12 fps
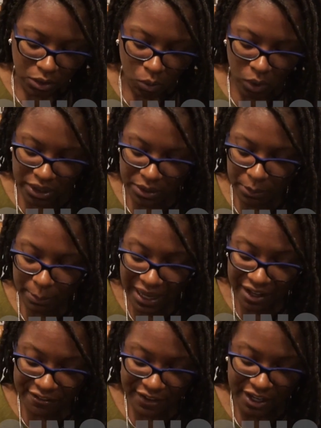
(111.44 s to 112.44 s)
one of
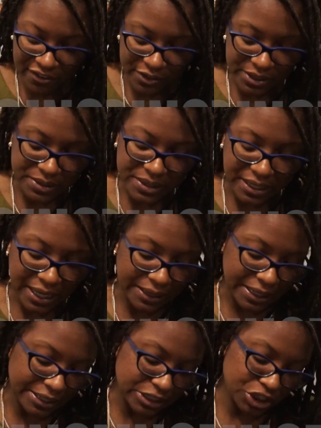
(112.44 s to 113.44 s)
my favorites that I
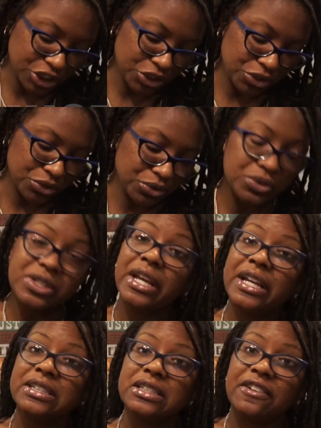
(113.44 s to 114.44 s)
like to use
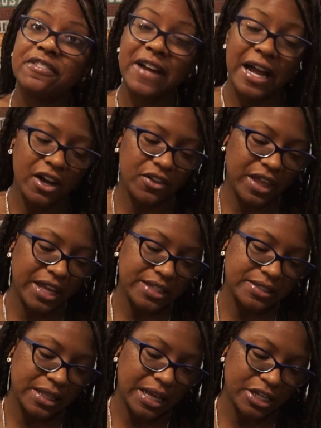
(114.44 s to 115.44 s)
is a file that
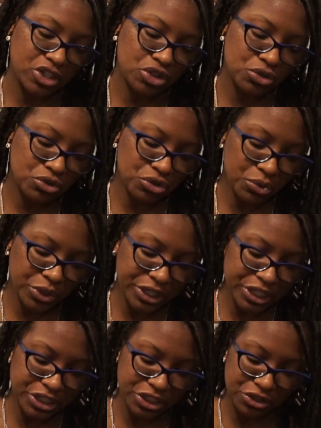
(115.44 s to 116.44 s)
is like
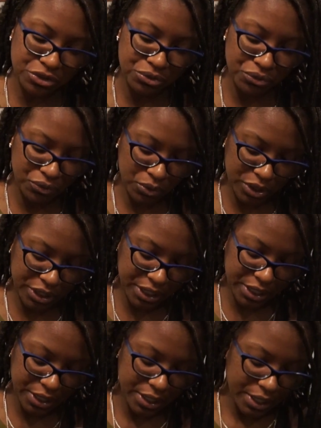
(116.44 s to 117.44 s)
220 to 240.
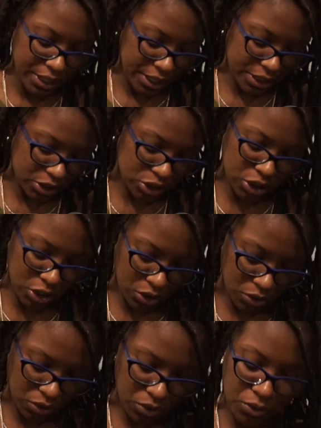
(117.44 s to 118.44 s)
And
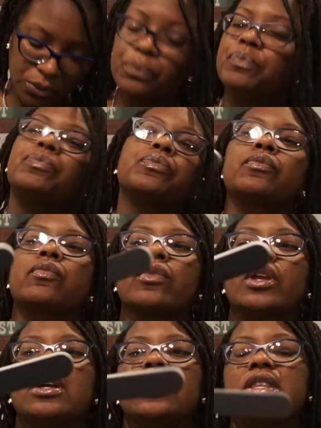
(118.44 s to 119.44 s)
so
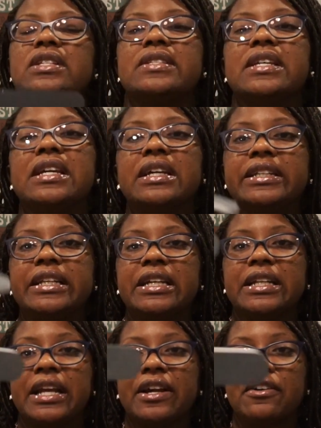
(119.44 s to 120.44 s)
the
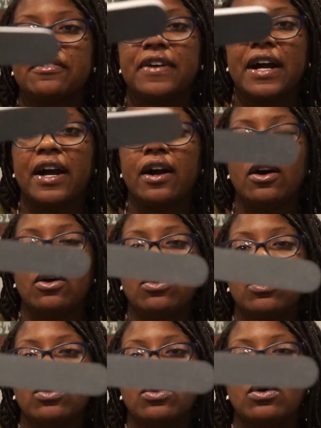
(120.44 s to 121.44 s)
CND nail file,
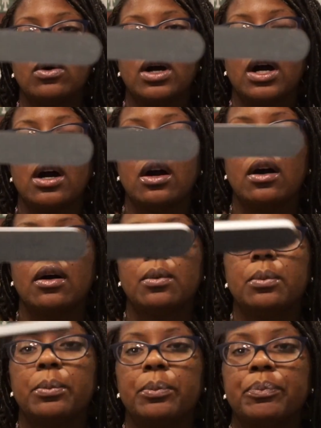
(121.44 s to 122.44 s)

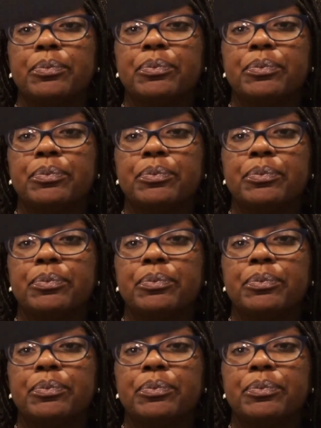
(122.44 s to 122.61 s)
and